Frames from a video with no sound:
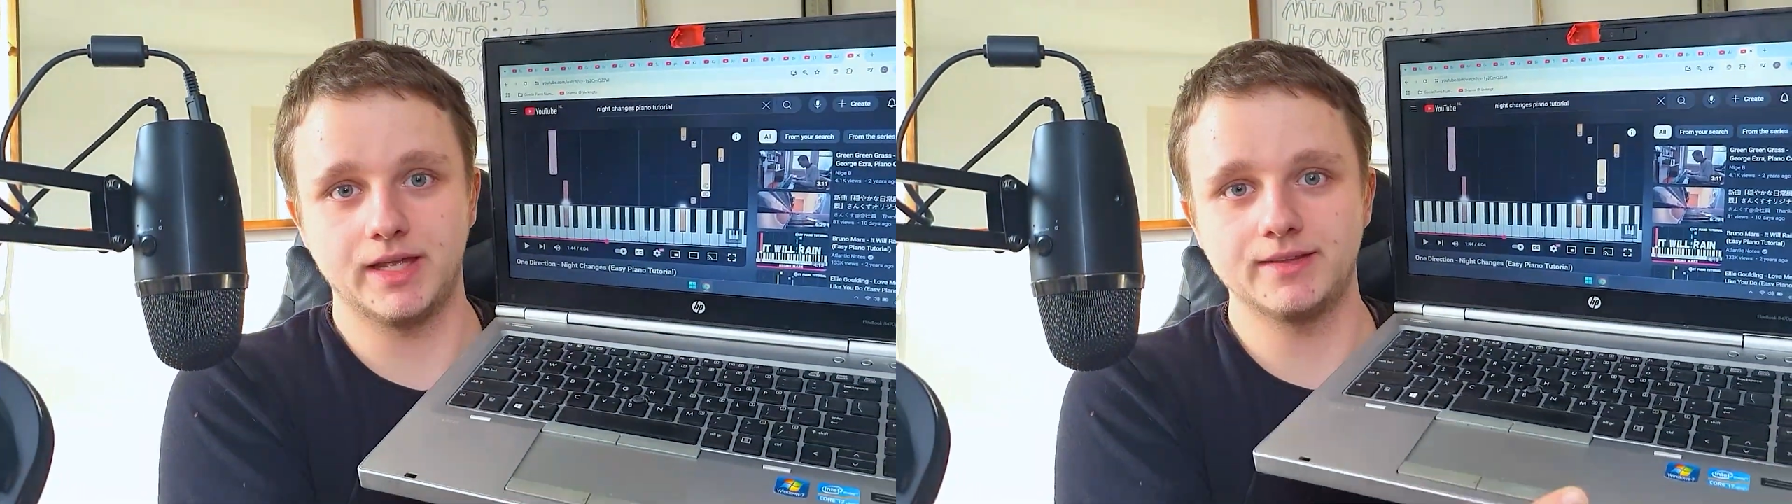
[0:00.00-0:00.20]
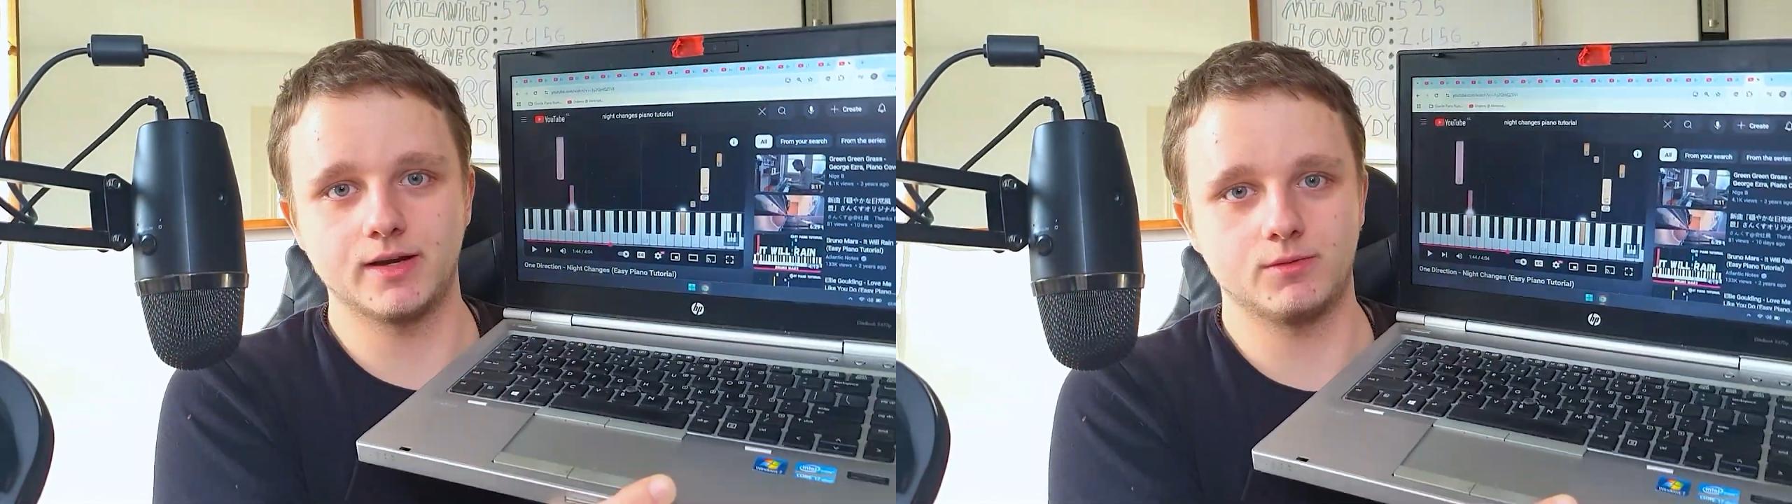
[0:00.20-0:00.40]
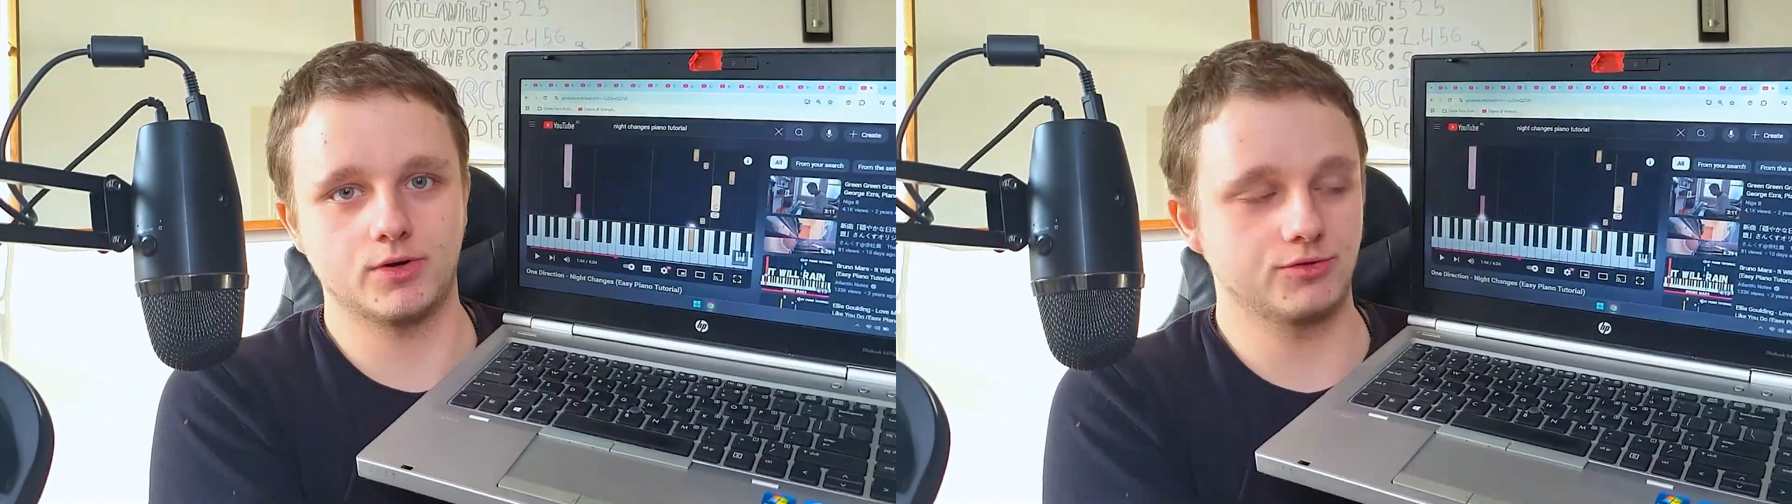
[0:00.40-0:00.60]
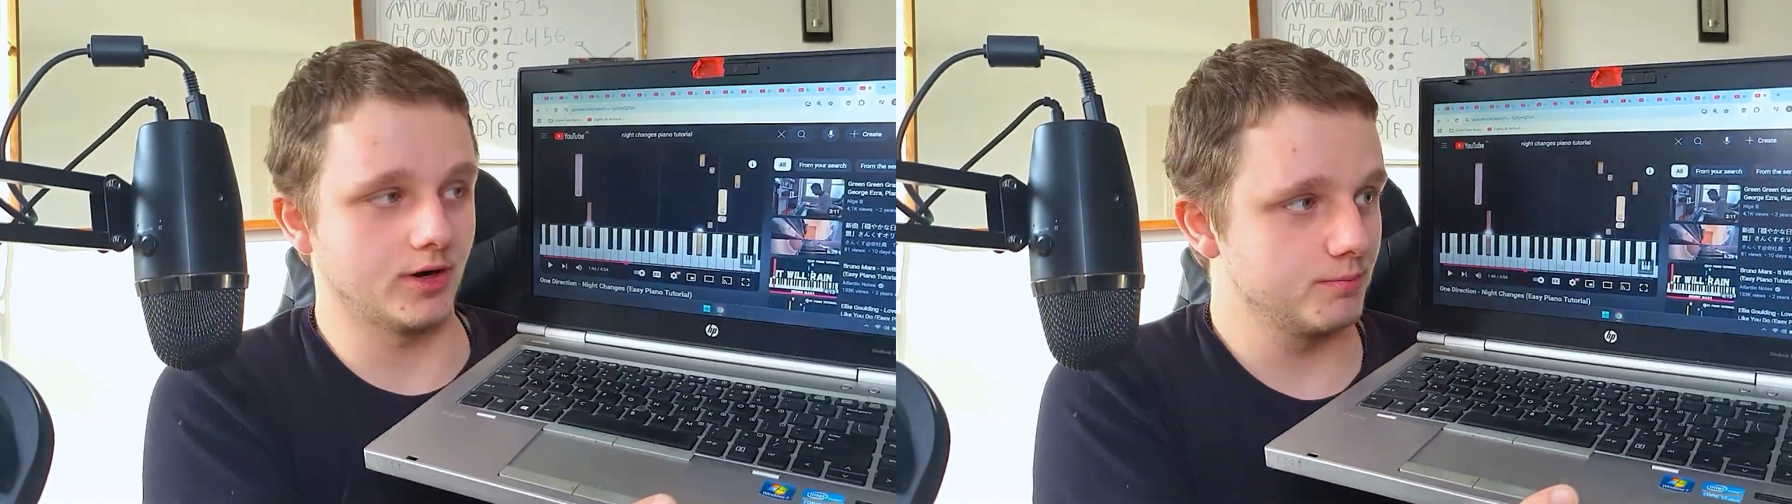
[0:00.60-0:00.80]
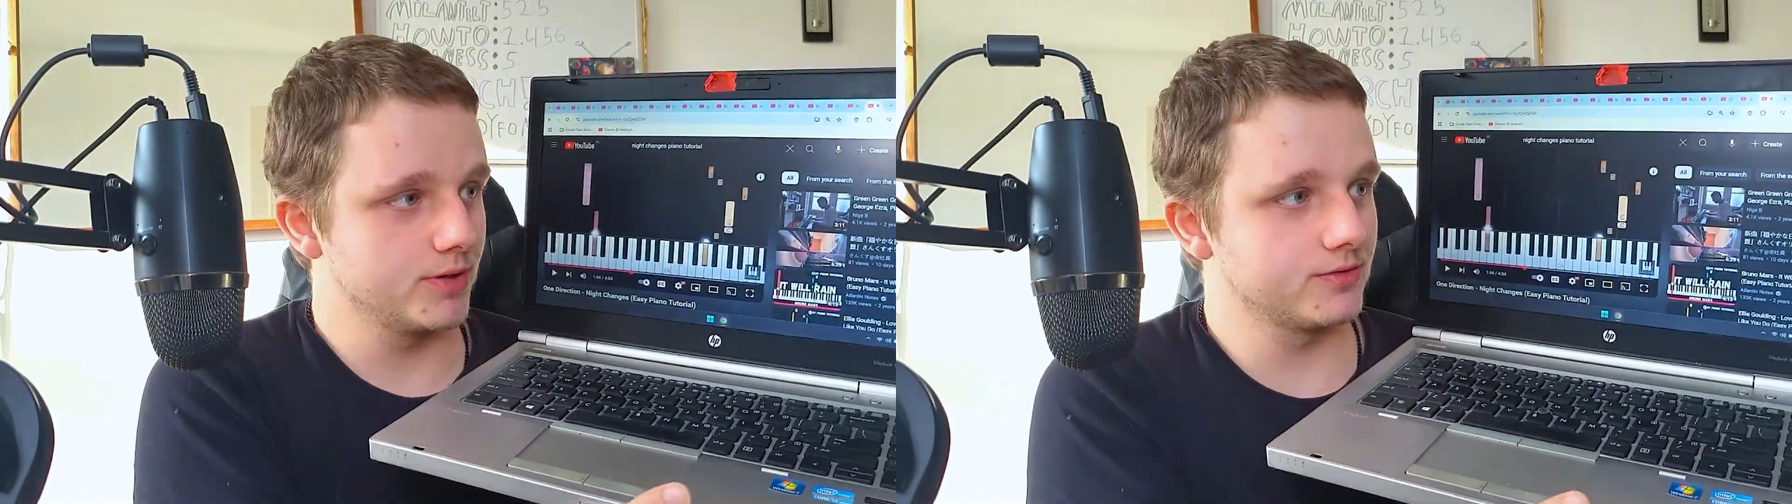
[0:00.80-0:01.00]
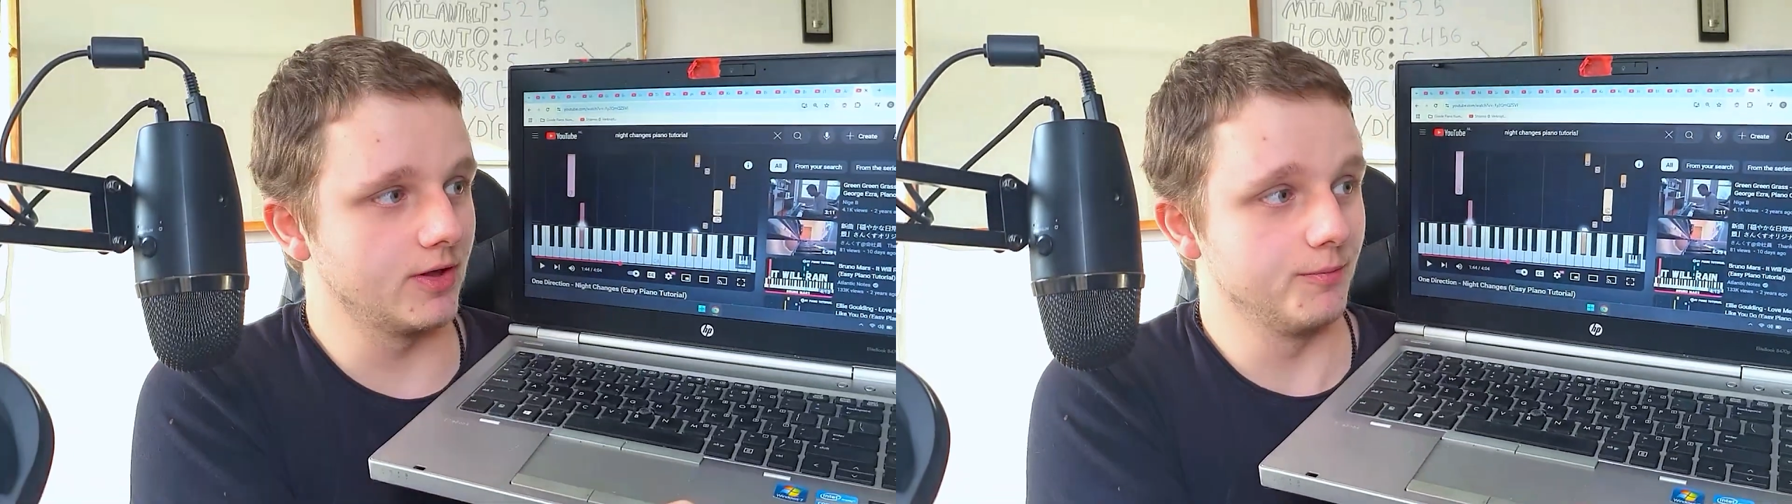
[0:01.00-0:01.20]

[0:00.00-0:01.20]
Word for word: It didn't want to start, but still.